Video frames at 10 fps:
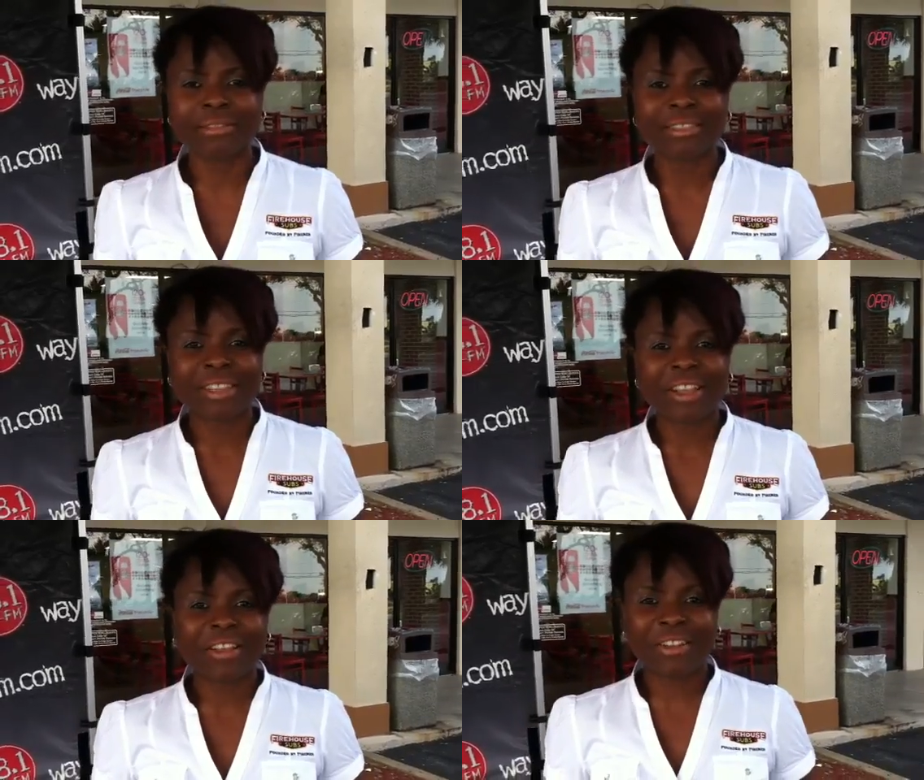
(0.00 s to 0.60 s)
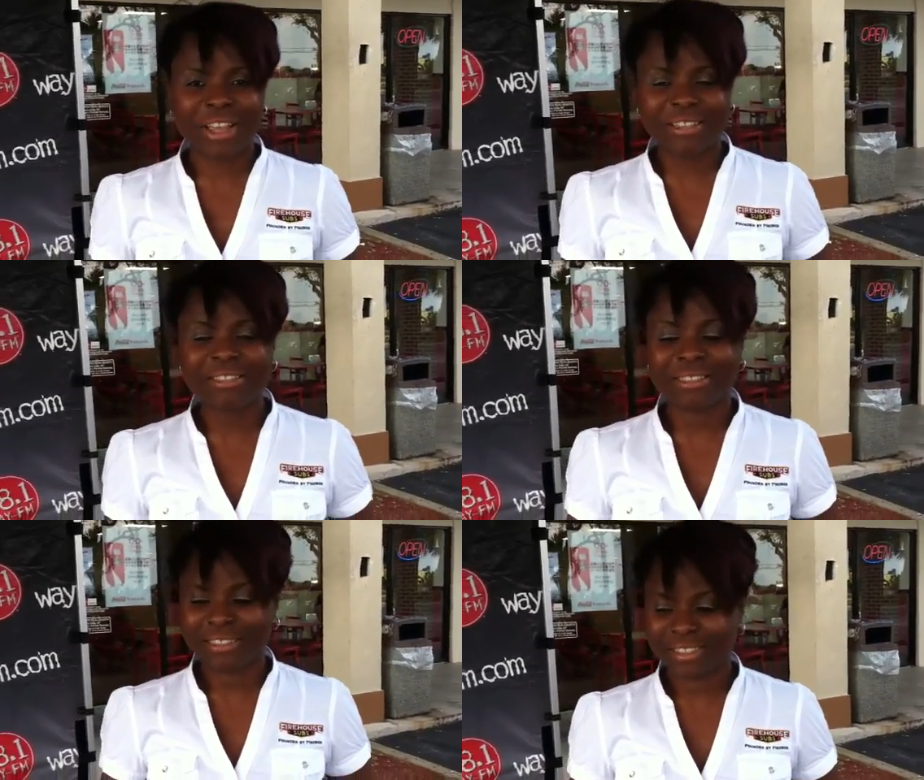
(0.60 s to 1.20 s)
Awesome. Right?
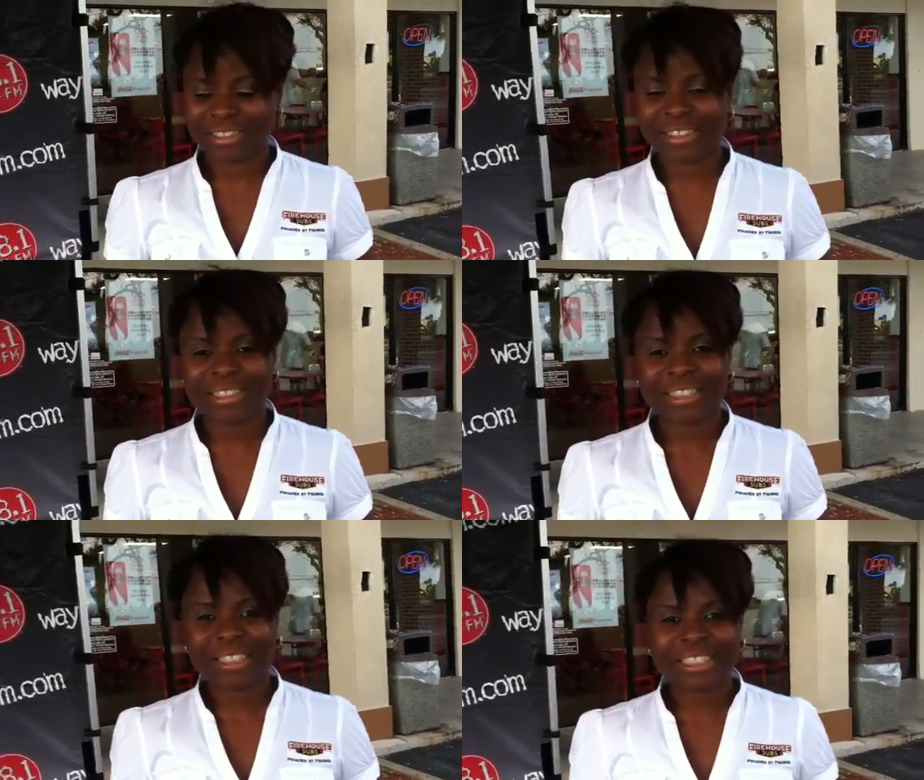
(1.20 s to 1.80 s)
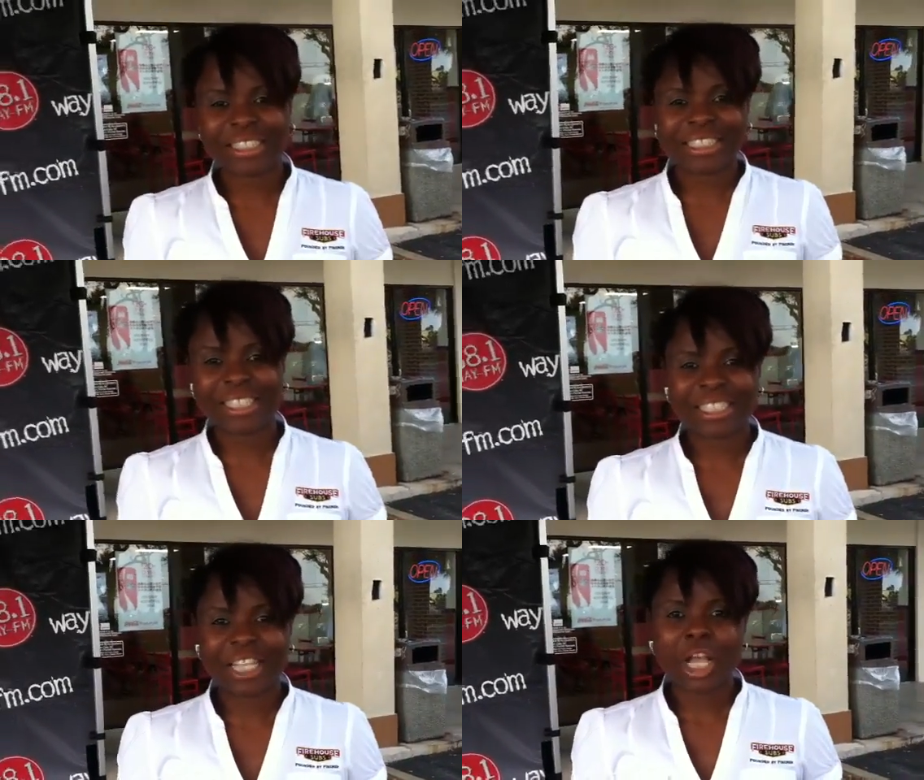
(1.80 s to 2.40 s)
I bet that Hawaiian sub is
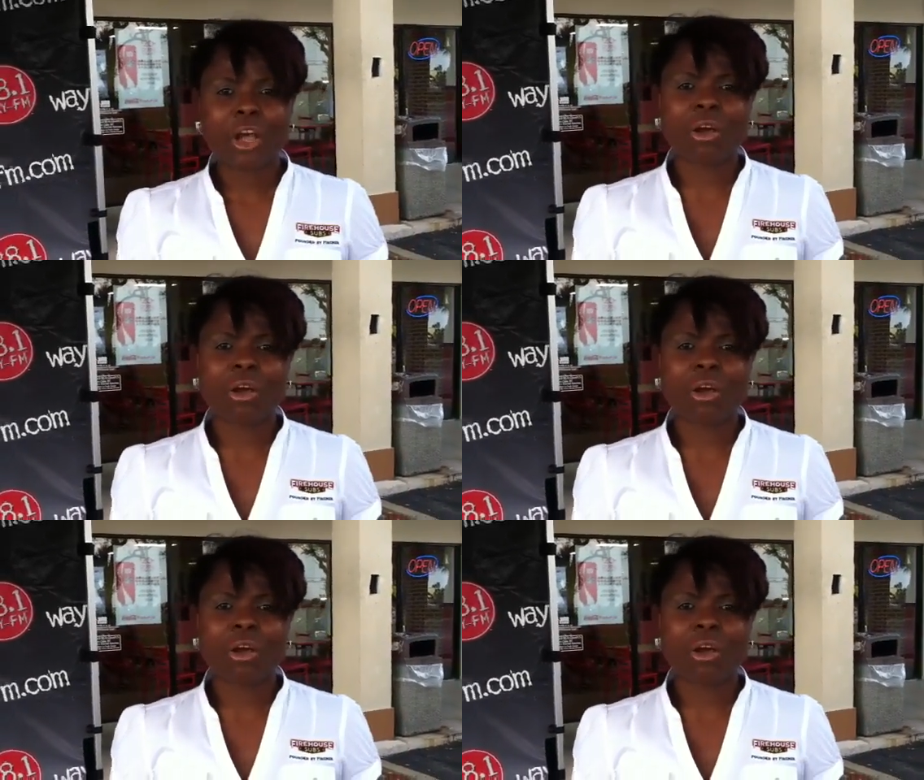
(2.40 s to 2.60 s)
just great.